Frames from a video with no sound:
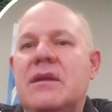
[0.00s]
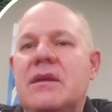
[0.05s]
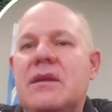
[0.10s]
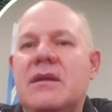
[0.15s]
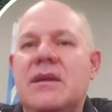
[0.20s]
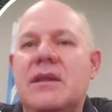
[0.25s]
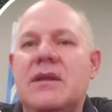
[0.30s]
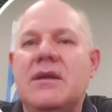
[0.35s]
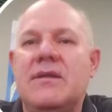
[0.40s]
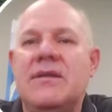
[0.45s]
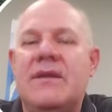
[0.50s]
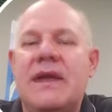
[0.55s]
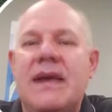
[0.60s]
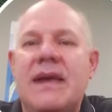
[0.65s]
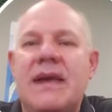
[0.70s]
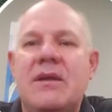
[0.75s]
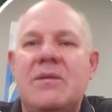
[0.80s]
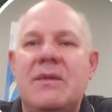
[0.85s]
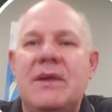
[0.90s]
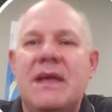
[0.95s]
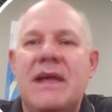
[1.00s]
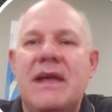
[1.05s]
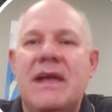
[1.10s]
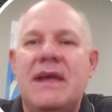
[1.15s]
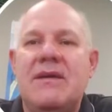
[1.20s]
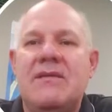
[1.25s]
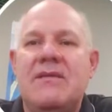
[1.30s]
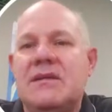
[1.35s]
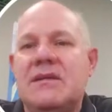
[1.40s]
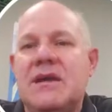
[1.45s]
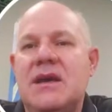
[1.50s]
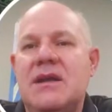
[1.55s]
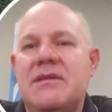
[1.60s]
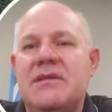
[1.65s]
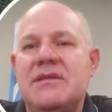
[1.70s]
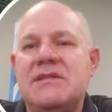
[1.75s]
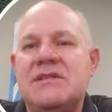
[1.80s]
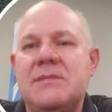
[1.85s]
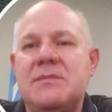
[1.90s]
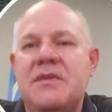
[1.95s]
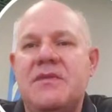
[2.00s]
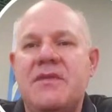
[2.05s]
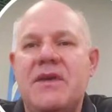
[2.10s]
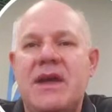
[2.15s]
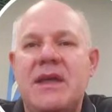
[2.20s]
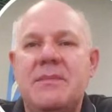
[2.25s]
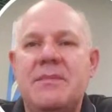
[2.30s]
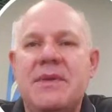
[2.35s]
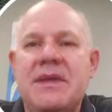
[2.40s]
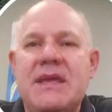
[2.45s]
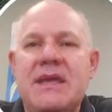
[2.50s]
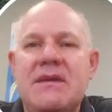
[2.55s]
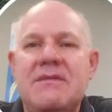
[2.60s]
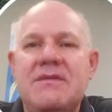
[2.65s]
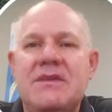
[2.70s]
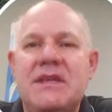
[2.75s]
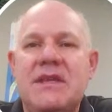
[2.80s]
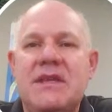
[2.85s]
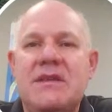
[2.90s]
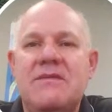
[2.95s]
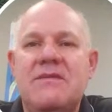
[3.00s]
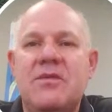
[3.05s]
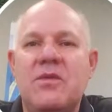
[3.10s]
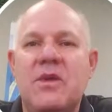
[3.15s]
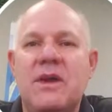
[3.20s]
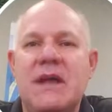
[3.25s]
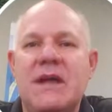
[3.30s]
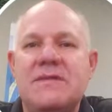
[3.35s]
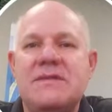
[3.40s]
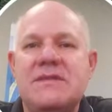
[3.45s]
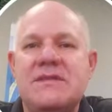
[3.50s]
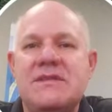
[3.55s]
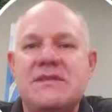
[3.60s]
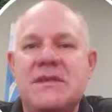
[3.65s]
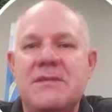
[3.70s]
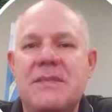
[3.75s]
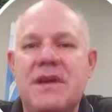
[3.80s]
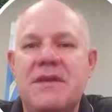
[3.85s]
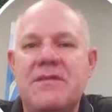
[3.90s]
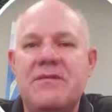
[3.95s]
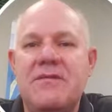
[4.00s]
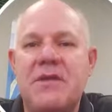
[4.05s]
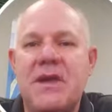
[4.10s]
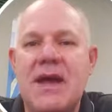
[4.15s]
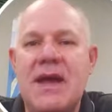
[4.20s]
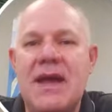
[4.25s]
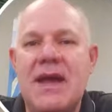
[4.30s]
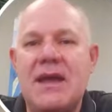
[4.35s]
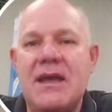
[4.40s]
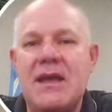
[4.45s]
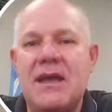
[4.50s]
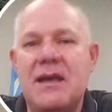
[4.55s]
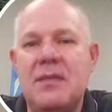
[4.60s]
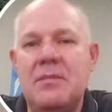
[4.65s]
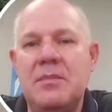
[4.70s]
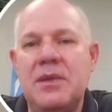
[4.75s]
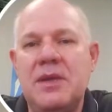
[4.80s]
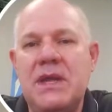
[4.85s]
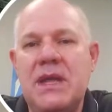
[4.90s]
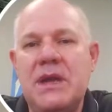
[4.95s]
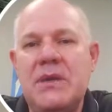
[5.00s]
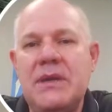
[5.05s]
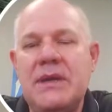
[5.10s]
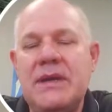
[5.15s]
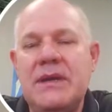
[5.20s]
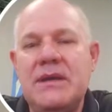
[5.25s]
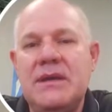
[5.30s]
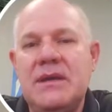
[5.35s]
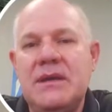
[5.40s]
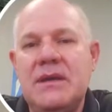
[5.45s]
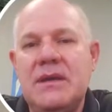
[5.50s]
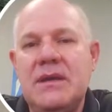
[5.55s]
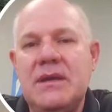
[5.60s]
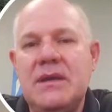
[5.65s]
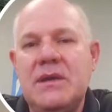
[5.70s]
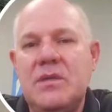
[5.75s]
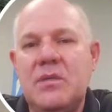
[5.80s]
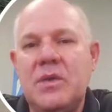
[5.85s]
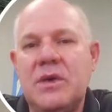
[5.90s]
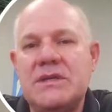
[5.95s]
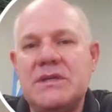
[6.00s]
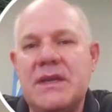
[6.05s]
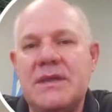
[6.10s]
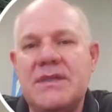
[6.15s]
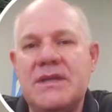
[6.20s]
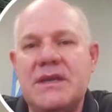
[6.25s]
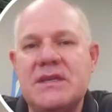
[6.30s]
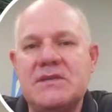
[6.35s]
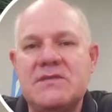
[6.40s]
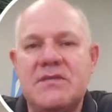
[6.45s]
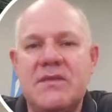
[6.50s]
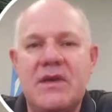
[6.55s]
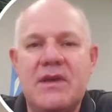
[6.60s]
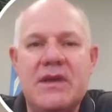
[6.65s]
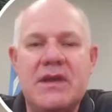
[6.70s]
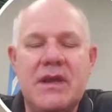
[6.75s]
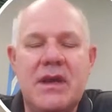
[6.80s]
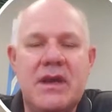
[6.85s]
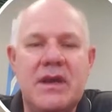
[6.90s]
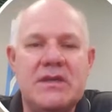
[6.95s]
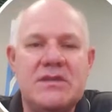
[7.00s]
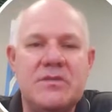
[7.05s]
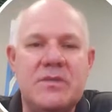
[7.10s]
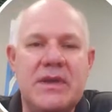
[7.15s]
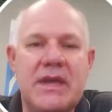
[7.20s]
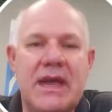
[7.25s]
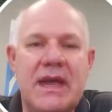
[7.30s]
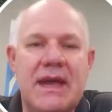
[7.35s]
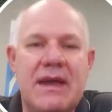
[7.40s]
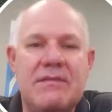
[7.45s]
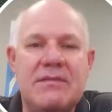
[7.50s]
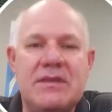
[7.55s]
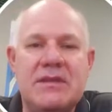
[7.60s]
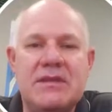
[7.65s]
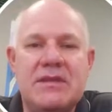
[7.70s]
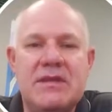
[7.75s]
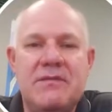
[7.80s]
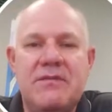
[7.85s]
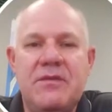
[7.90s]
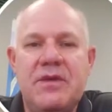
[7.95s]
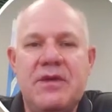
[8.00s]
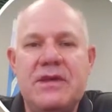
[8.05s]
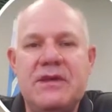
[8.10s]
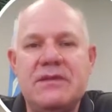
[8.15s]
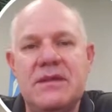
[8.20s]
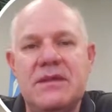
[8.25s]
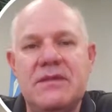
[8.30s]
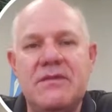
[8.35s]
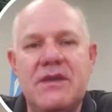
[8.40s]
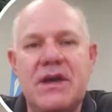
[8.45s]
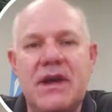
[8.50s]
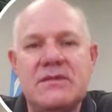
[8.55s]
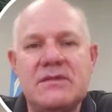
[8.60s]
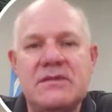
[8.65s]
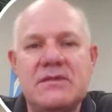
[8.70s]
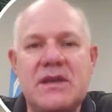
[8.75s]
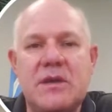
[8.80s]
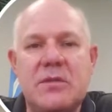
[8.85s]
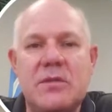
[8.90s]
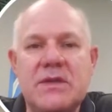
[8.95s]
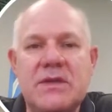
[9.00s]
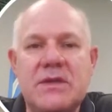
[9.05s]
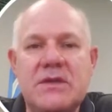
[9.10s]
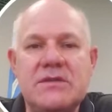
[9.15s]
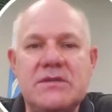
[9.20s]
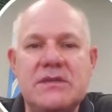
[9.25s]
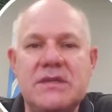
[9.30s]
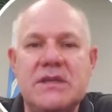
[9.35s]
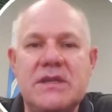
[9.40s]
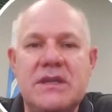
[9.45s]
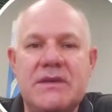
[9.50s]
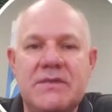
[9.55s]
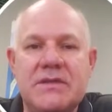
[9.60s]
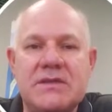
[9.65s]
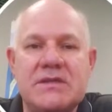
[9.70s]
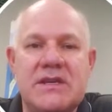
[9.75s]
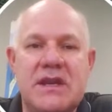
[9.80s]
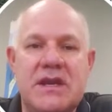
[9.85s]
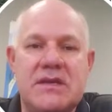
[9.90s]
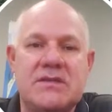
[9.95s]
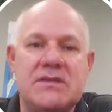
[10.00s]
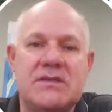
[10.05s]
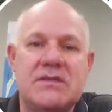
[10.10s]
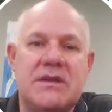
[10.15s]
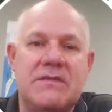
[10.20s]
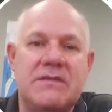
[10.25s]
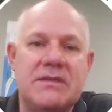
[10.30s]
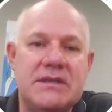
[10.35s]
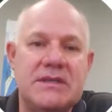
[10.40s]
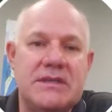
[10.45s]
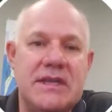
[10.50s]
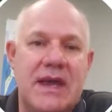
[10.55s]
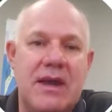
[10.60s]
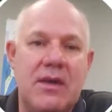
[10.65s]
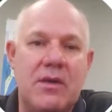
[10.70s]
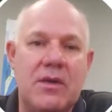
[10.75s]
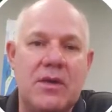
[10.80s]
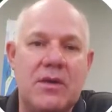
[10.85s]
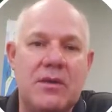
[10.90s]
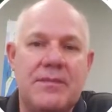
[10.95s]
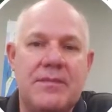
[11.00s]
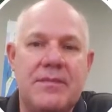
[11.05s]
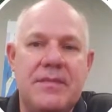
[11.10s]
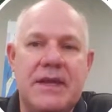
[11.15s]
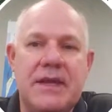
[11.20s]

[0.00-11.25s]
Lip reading: Click on that. We have kind of a simplified PFD for an FCC main frac. Below it, which I think is very nice, we have the different devices that we'll use in the different sections of the tower.